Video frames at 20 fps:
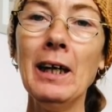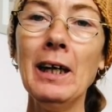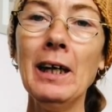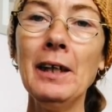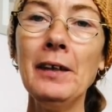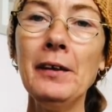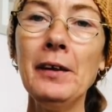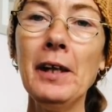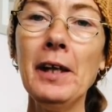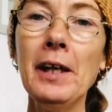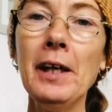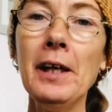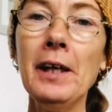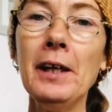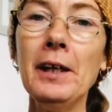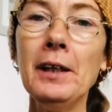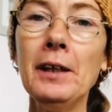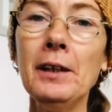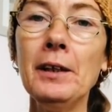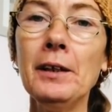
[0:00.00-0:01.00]
And
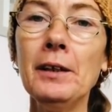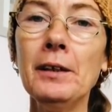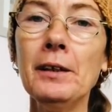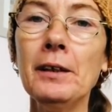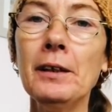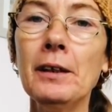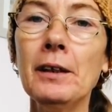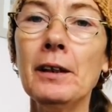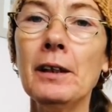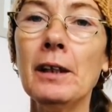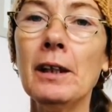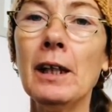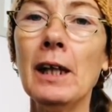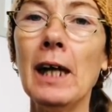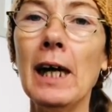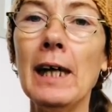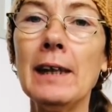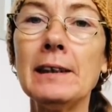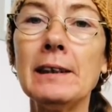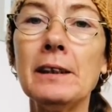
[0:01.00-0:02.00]
then,
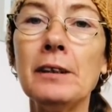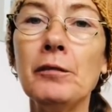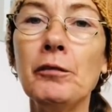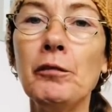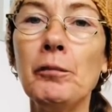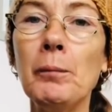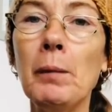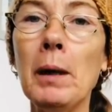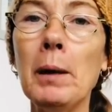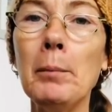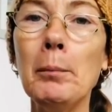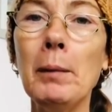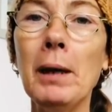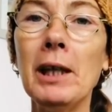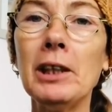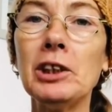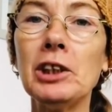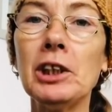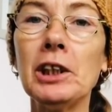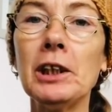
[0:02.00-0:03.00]
as if by
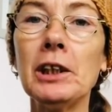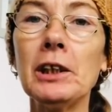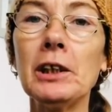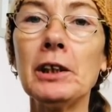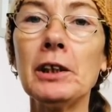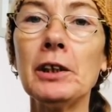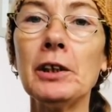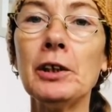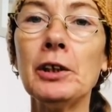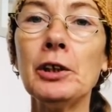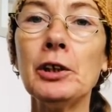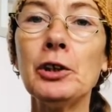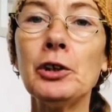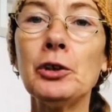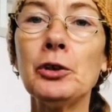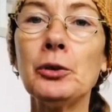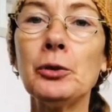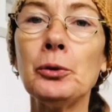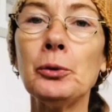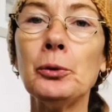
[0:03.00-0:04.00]
magic,
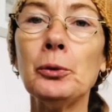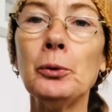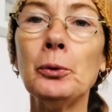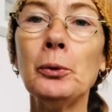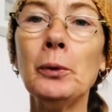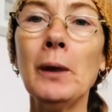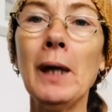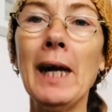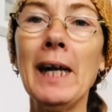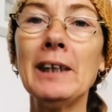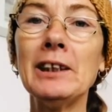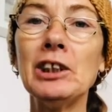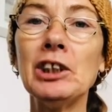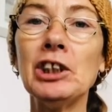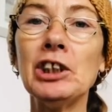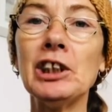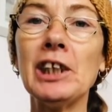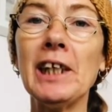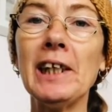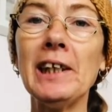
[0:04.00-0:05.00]
two
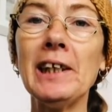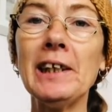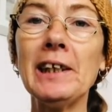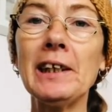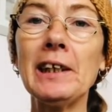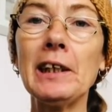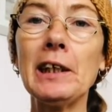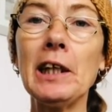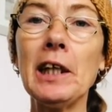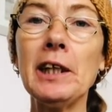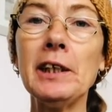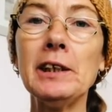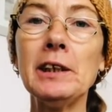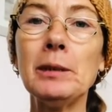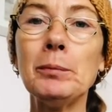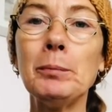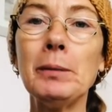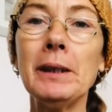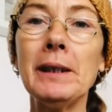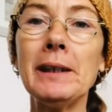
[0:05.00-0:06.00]
angelic light
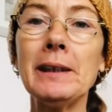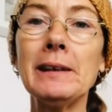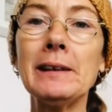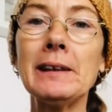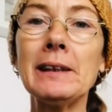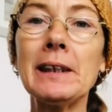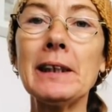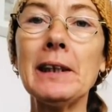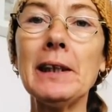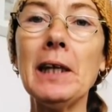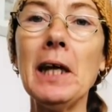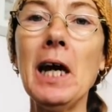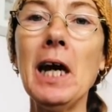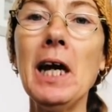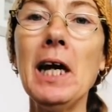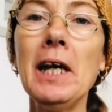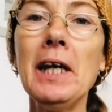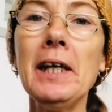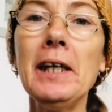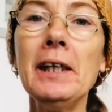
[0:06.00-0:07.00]
beings
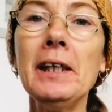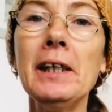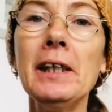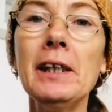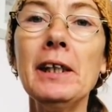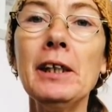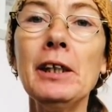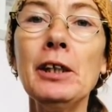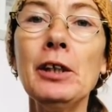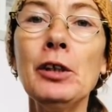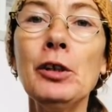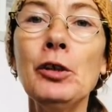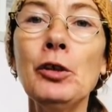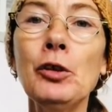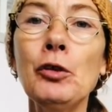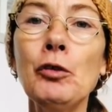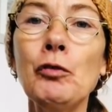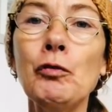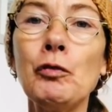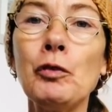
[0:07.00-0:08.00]
glide in
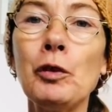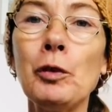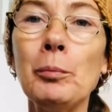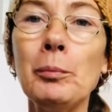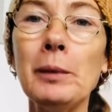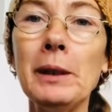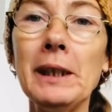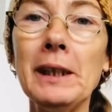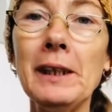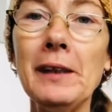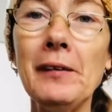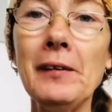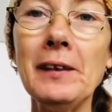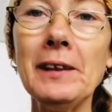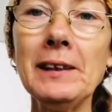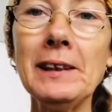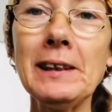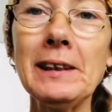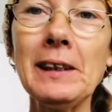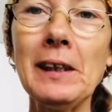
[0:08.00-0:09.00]
from either
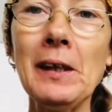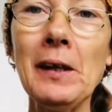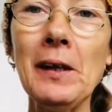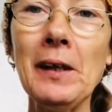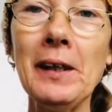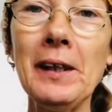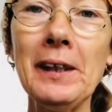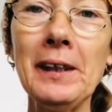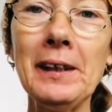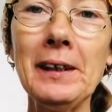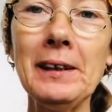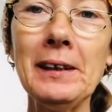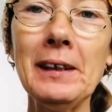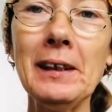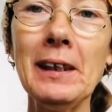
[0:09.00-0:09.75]
side,